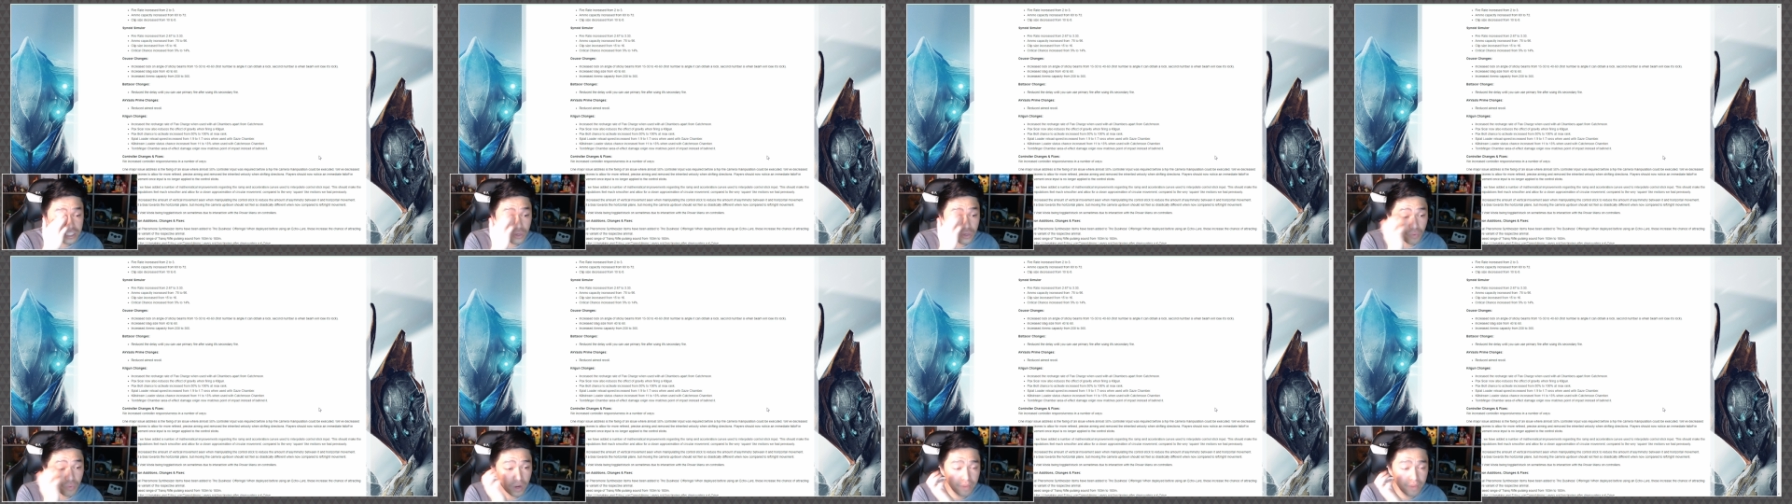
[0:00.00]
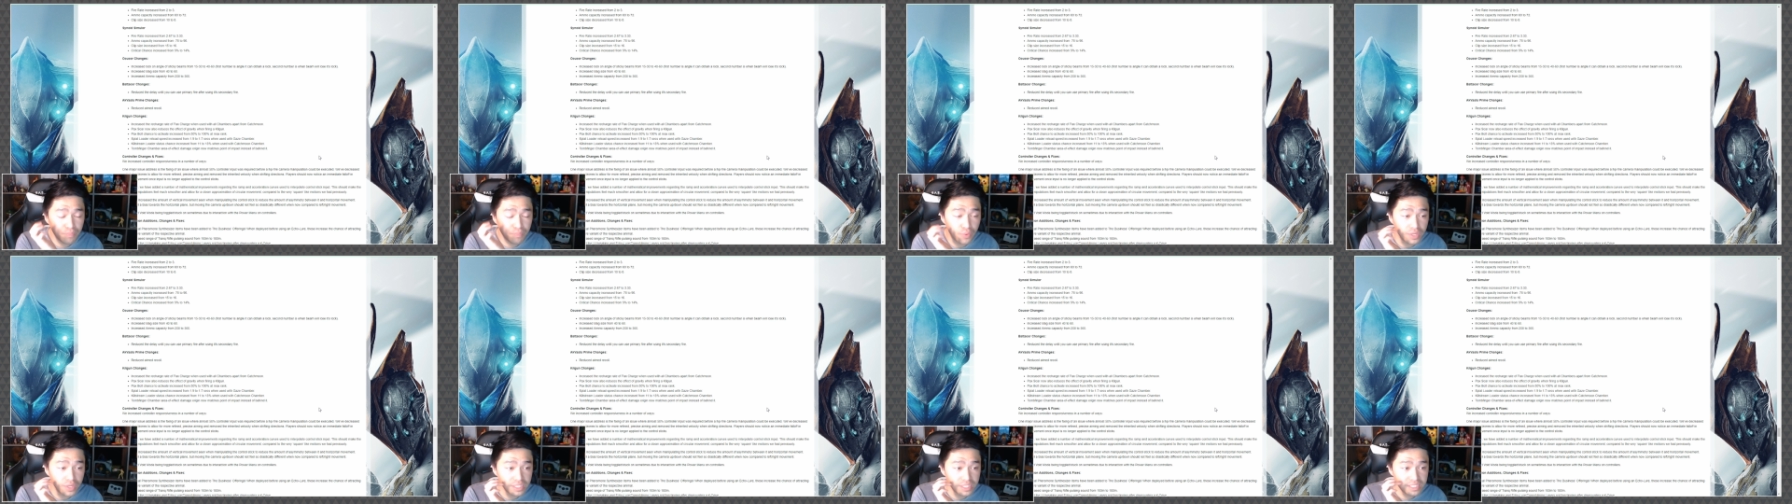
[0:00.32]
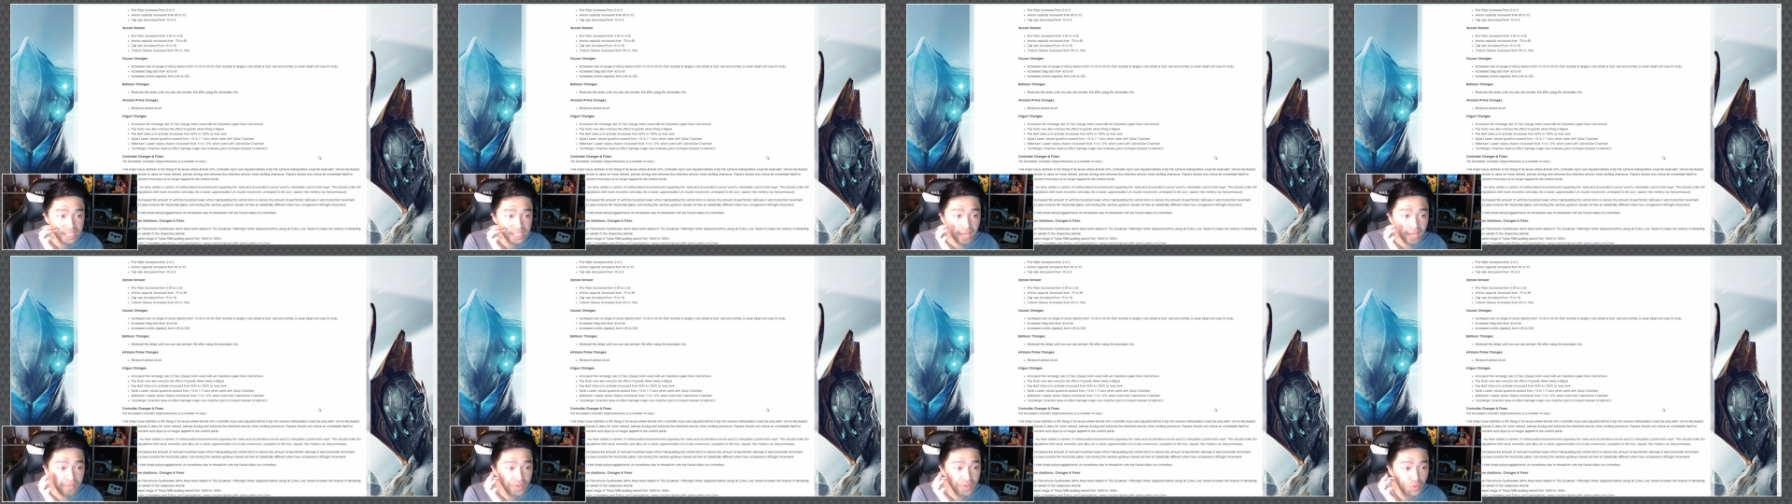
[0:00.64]
to
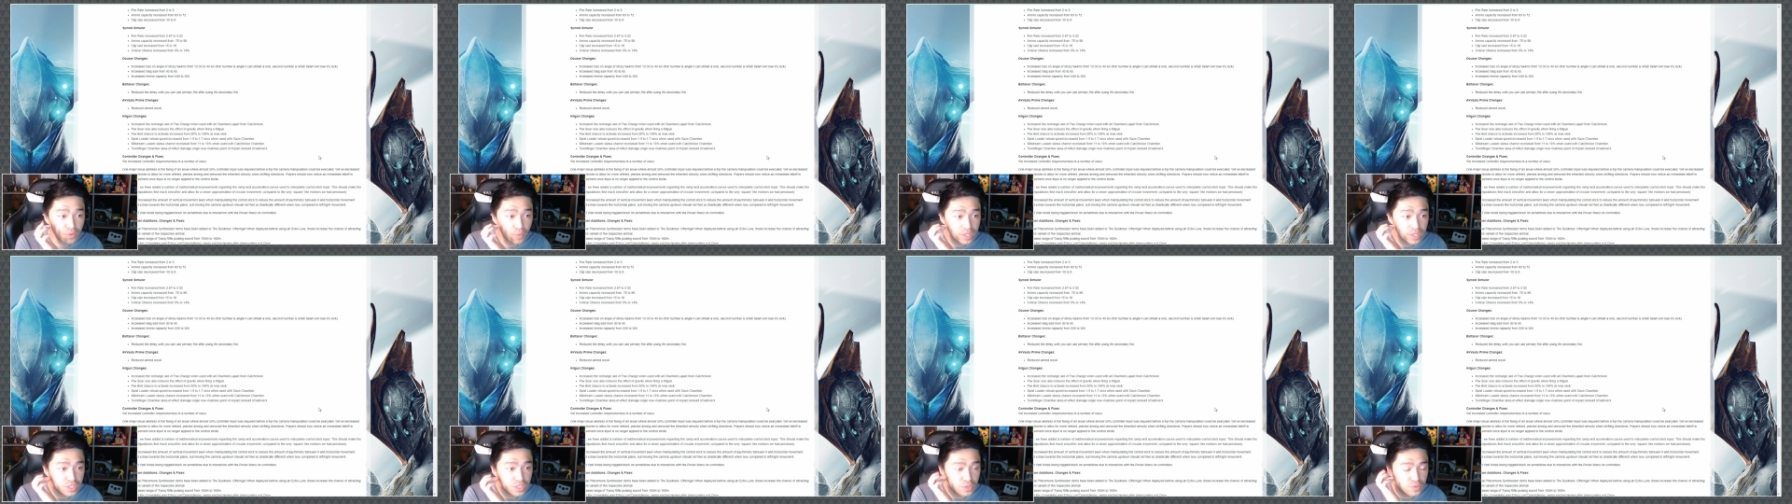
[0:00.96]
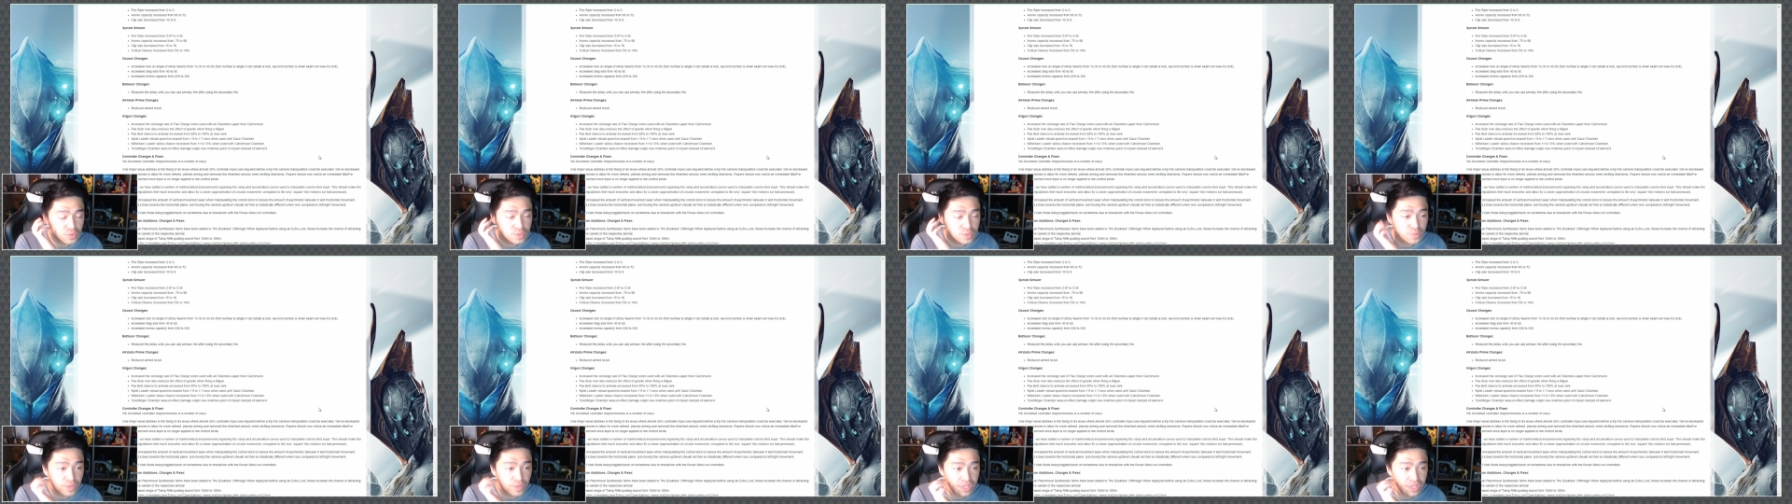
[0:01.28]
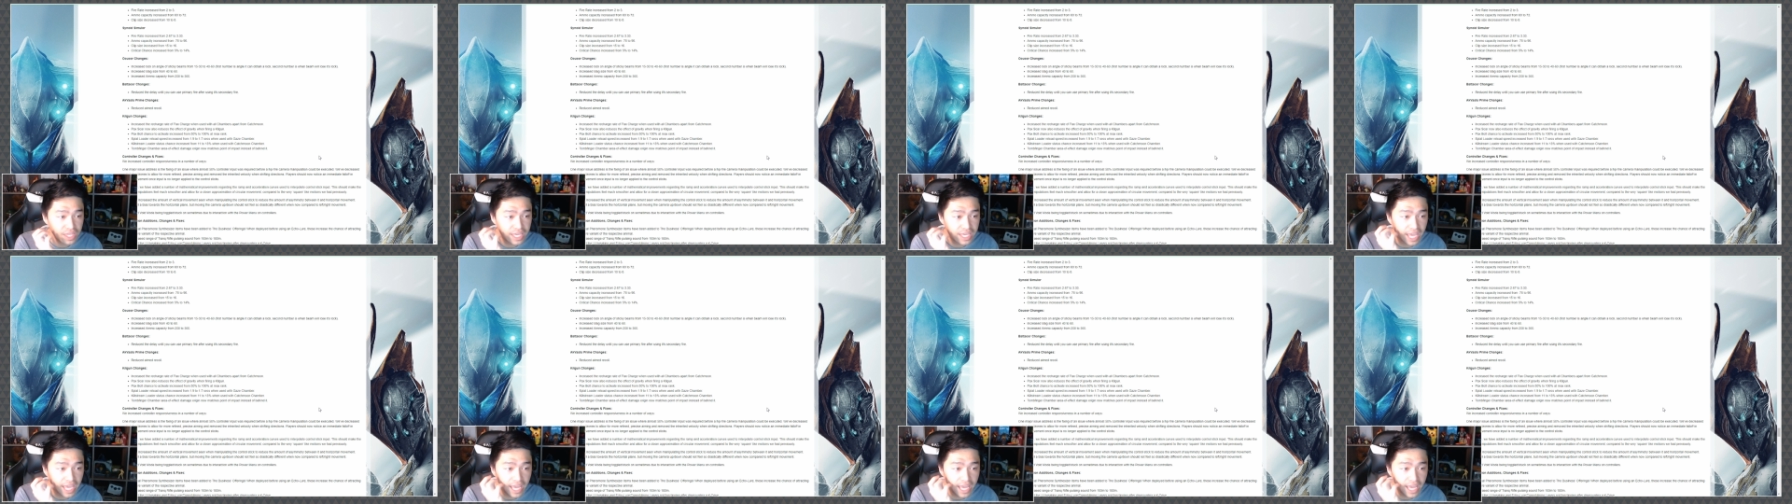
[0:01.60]
1.7 when used with